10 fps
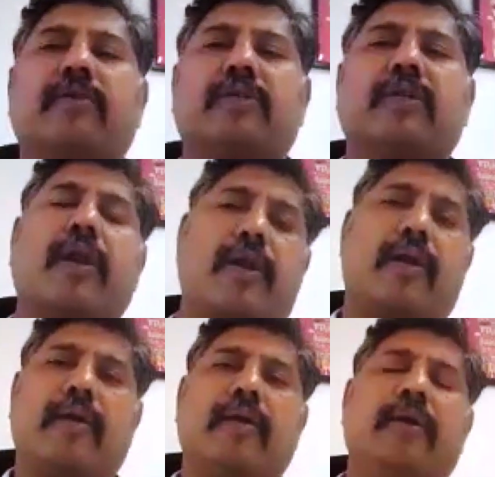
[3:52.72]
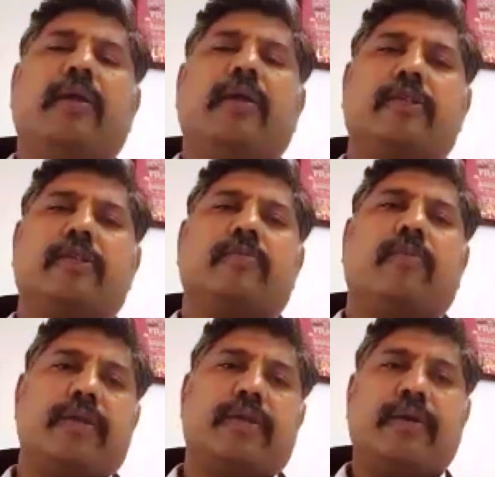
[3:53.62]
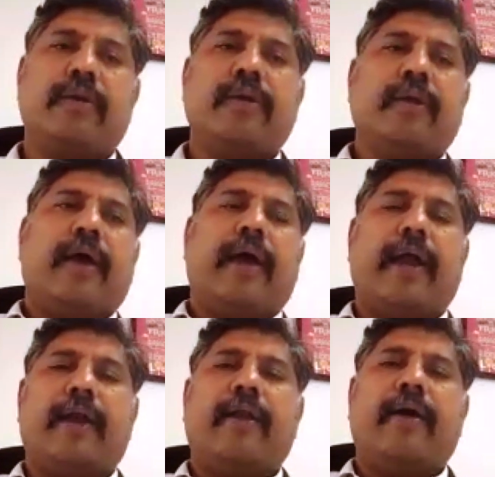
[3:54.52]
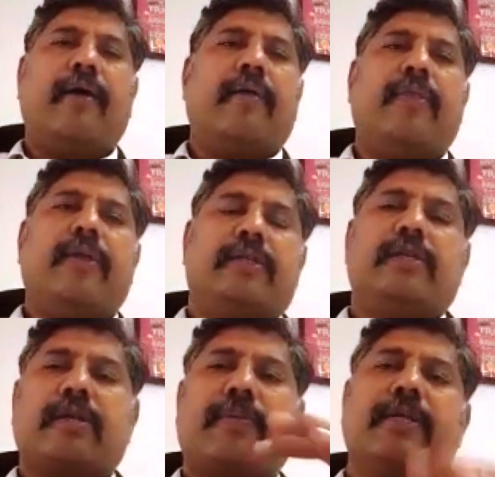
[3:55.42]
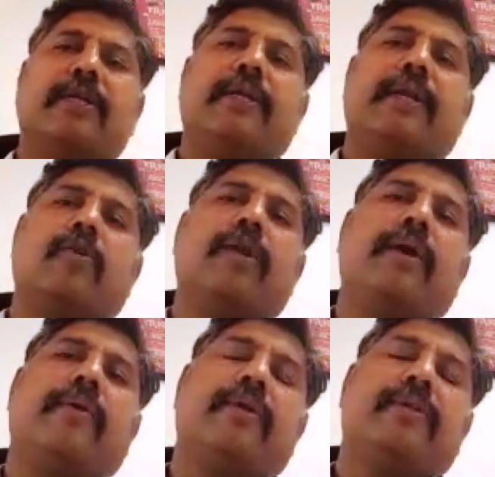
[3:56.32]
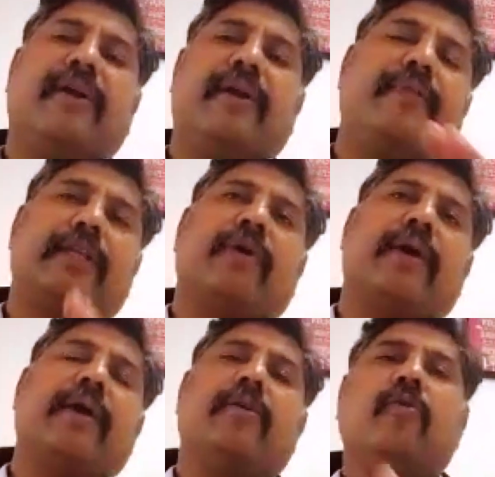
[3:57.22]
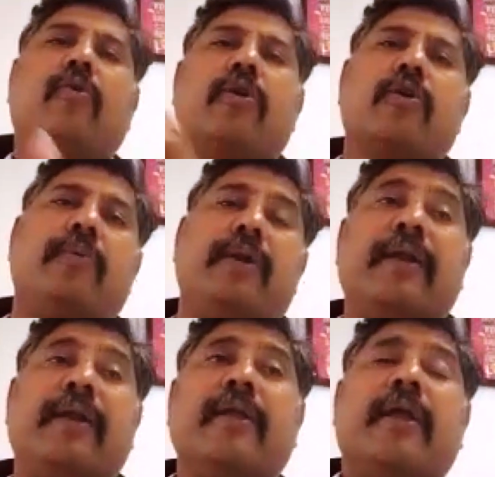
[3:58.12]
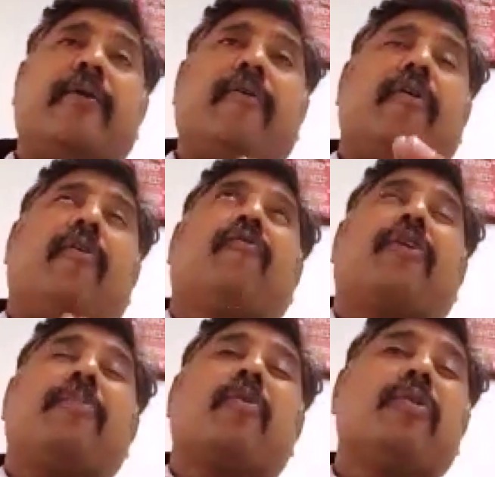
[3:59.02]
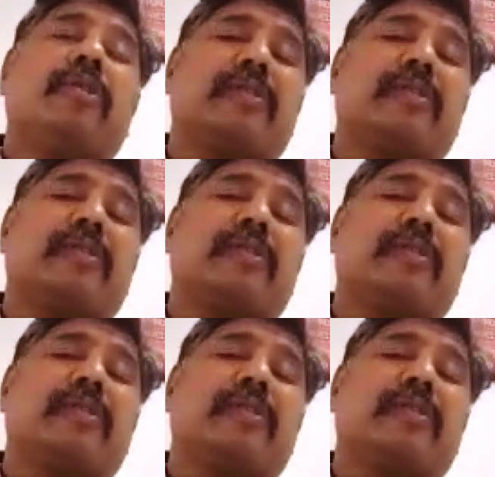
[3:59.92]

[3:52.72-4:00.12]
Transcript: concentrated in a very small region. And uh, the supply chain had to be diversified. And that's why you wanted to build that. From our own